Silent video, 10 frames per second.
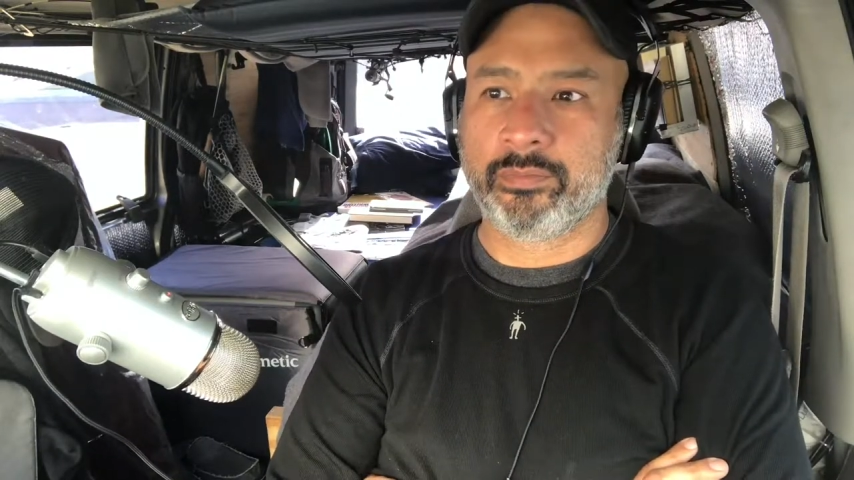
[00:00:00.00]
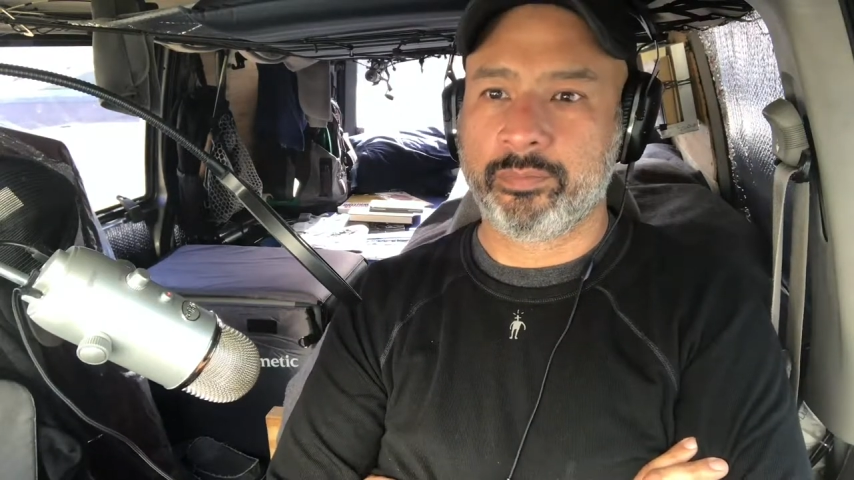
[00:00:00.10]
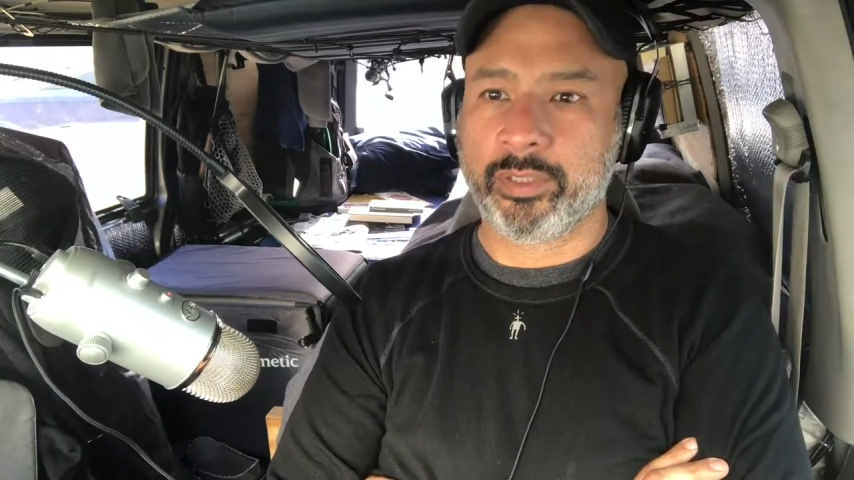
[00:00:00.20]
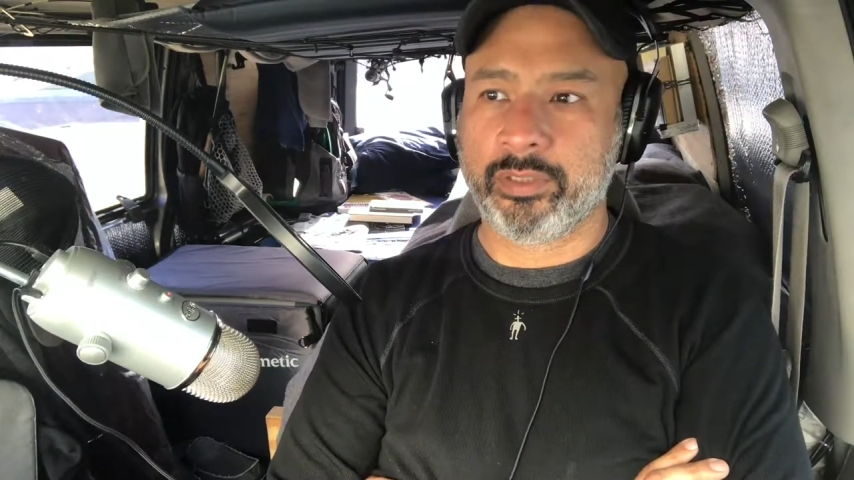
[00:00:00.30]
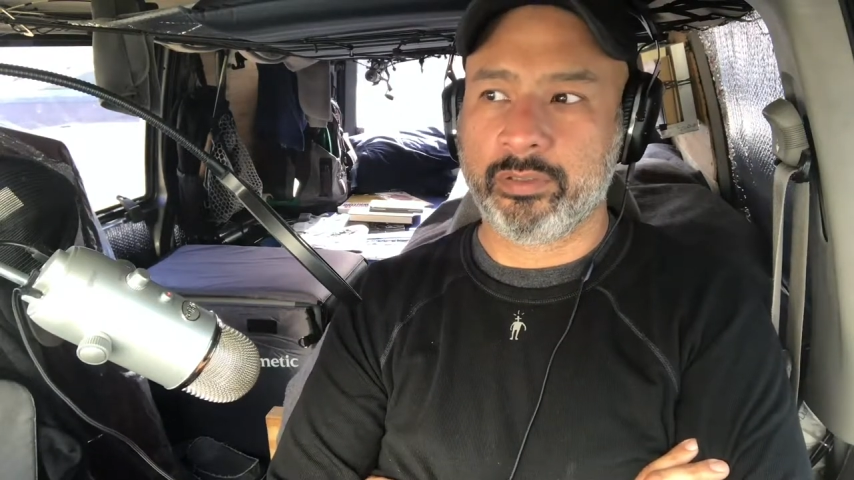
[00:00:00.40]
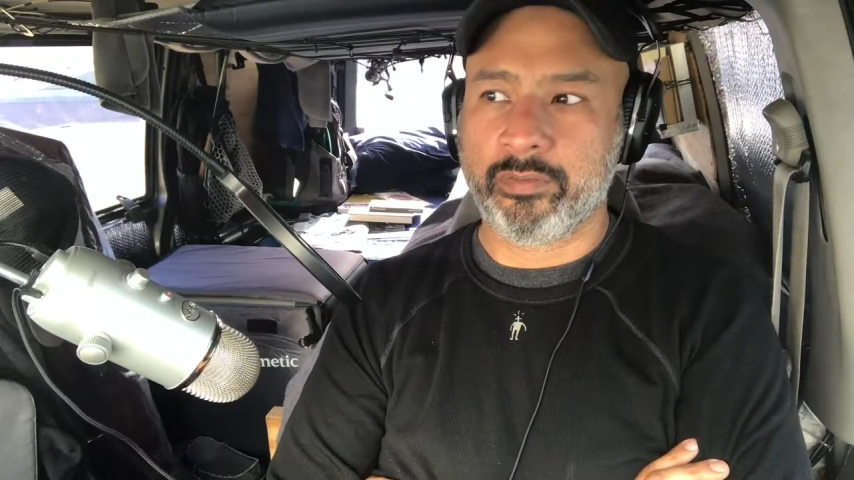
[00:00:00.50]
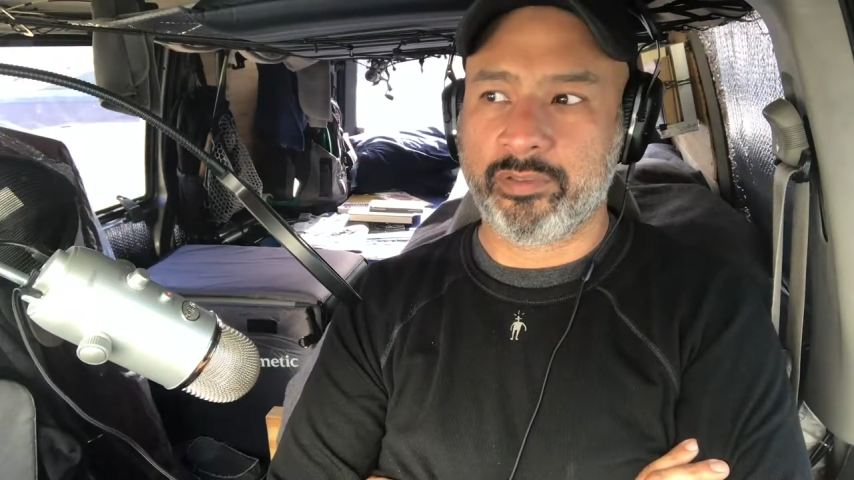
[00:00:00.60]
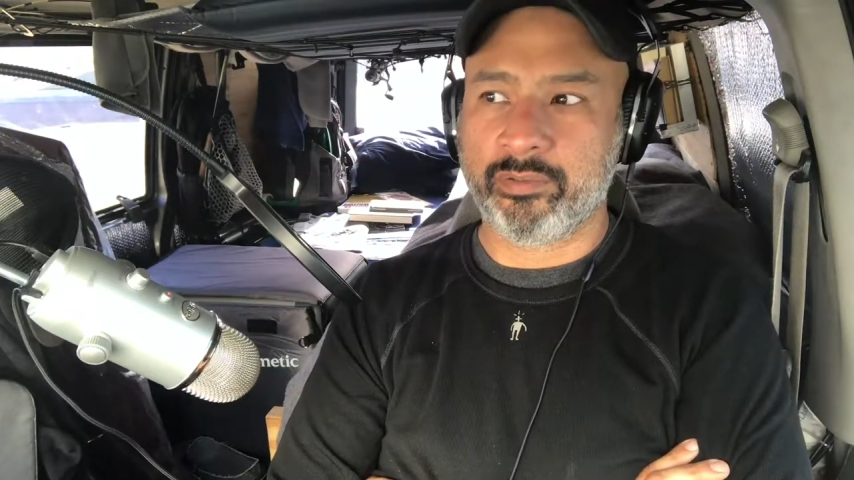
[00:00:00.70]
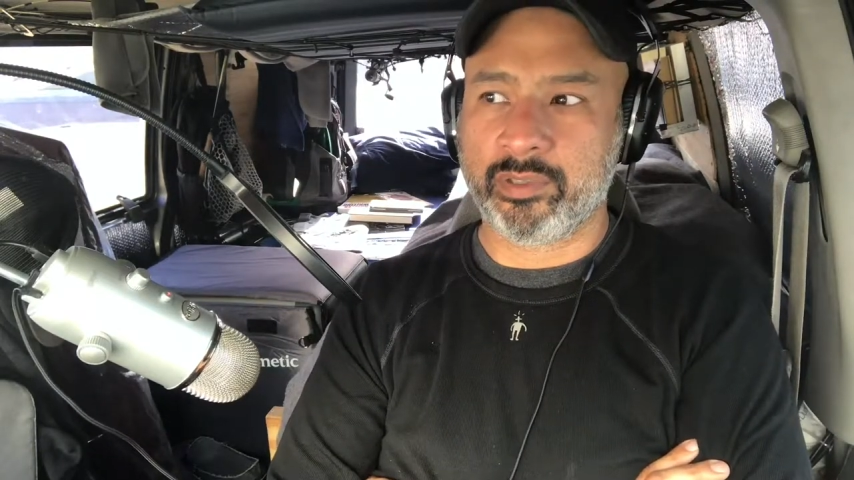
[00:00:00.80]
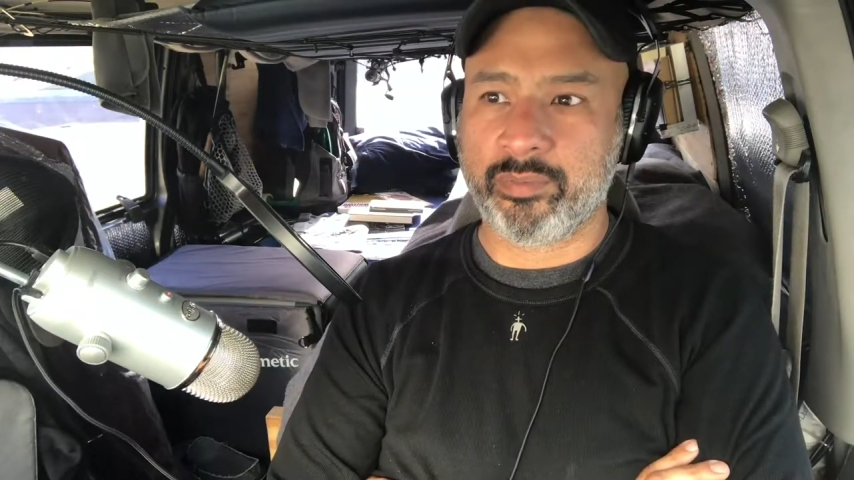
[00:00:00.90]
but if
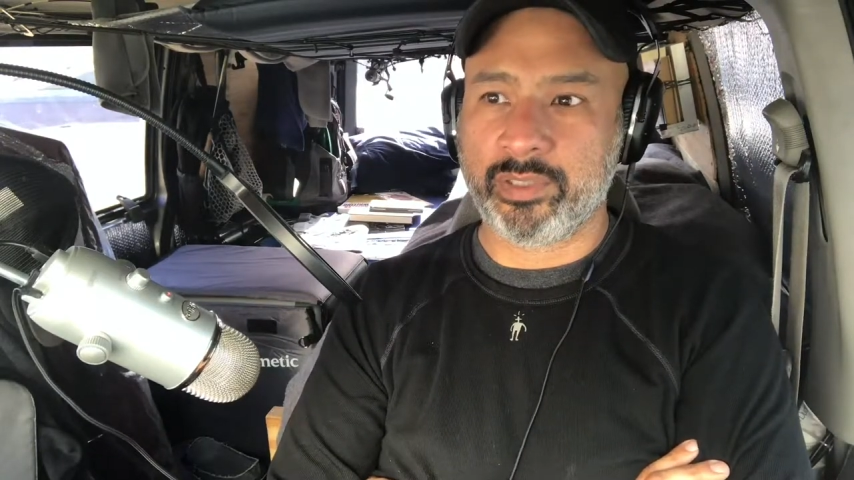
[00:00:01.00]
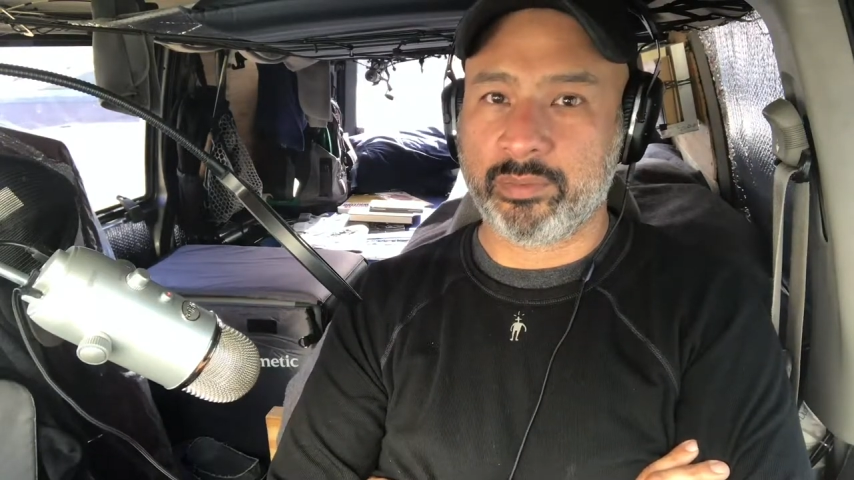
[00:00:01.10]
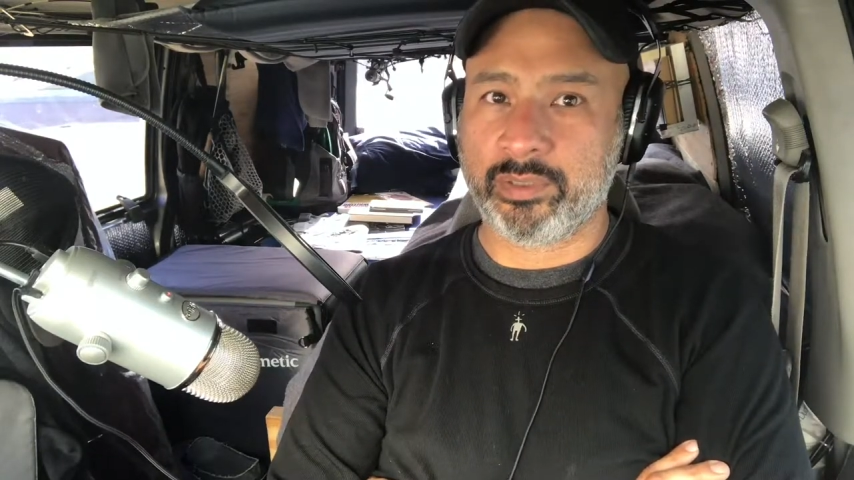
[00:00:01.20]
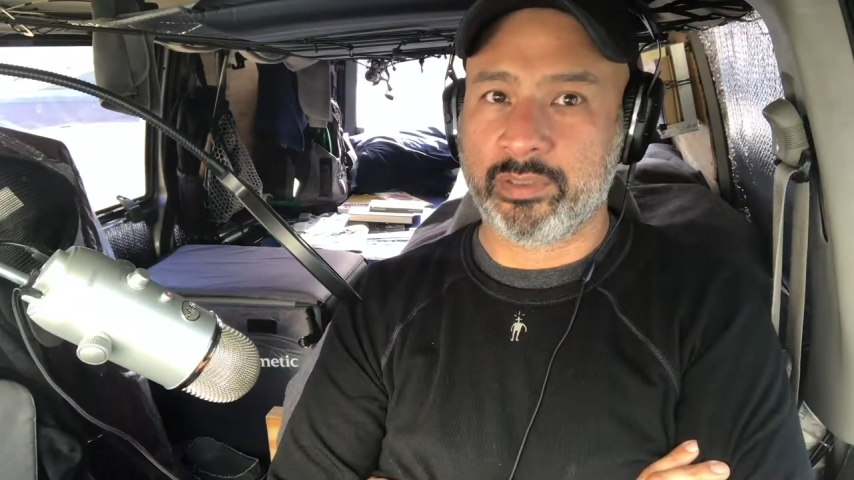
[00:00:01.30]
you want to be something